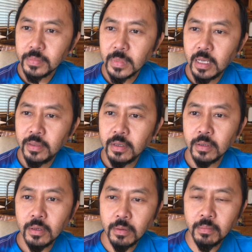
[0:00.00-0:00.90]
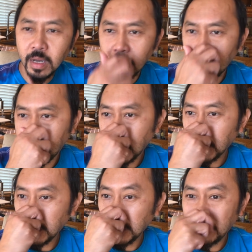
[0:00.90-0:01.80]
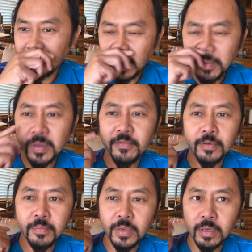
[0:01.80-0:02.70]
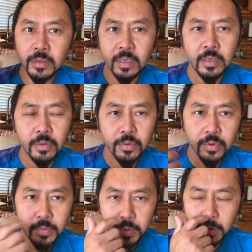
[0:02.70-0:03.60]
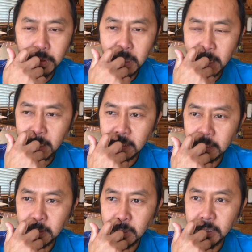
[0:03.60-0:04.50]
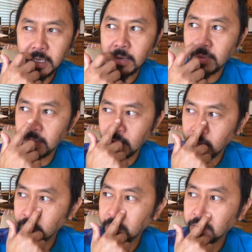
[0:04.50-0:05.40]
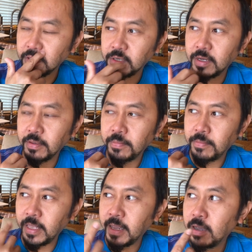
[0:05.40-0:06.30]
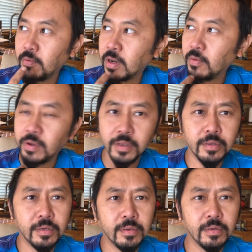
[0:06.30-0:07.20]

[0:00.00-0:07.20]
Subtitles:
And then my own personal development from being in group with you guys and looking at my numbers and trying to find out what I want to do.